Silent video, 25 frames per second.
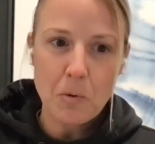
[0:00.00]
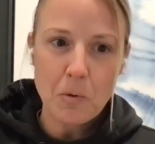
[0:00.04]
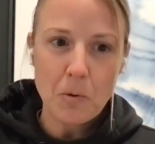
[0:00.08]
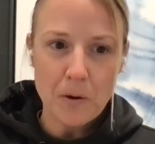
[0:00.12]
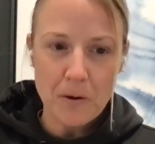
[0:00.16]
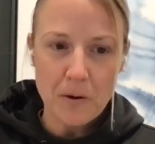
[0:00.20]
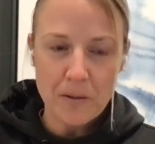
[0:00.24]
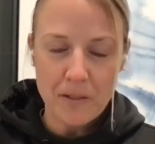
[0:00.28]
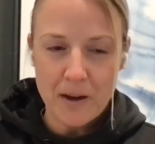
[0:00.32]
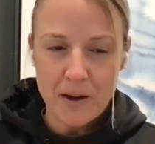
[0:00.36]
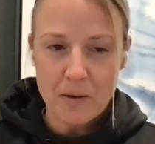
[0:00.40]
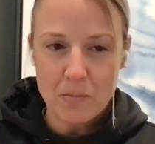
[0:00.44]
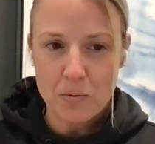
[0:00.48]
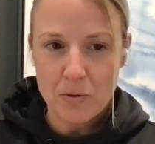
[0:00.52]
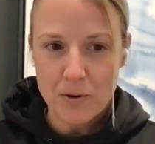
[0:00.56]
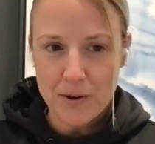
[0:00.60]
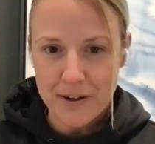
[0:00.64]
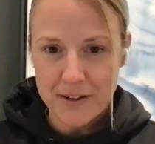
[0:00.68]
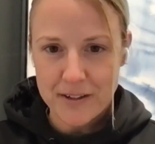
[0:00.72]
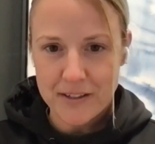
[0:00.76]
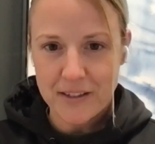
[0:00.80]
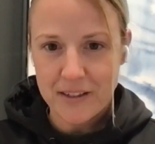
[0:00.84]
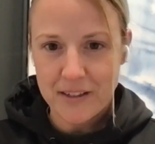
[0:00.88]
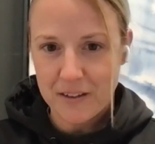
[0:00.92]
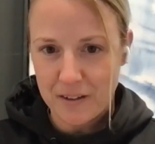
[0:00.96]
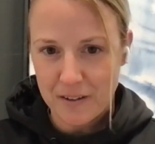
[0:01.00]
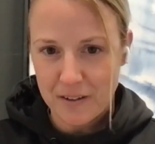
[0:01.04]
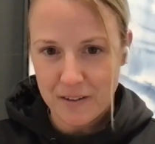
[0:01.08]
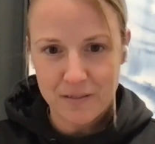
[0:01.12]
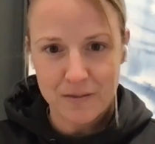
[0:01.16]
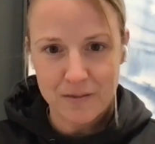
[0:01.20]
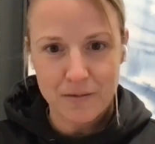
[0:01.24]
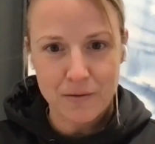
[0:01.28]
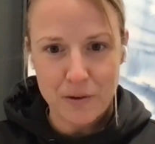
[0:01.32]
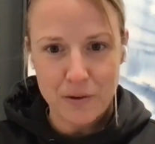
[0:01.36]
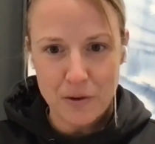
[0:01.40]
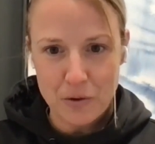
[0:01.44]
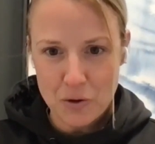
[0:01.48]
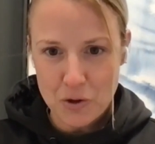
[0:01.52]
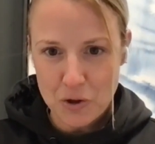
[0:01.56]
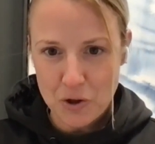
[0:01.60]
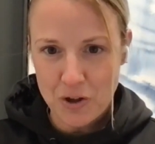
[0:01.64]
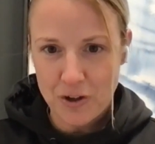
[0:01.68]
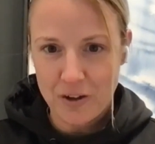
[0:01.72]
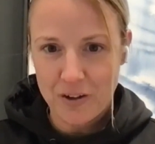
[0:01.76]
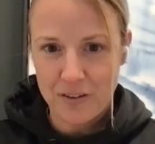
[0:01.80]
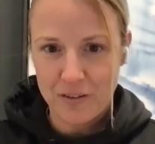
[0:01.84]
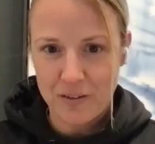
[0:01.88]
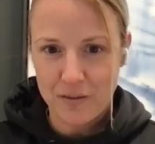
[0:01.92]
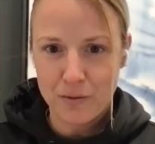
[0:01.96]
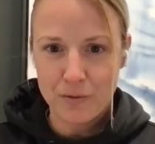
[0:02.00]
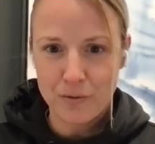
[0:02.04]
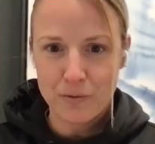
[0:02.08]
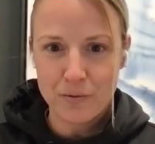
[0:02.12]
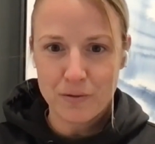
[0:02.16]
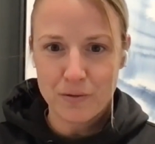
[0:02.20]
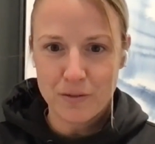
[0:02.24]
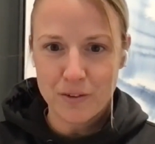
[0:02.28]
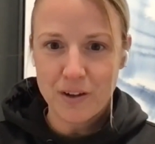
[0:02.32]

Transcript: borderline predicting future of,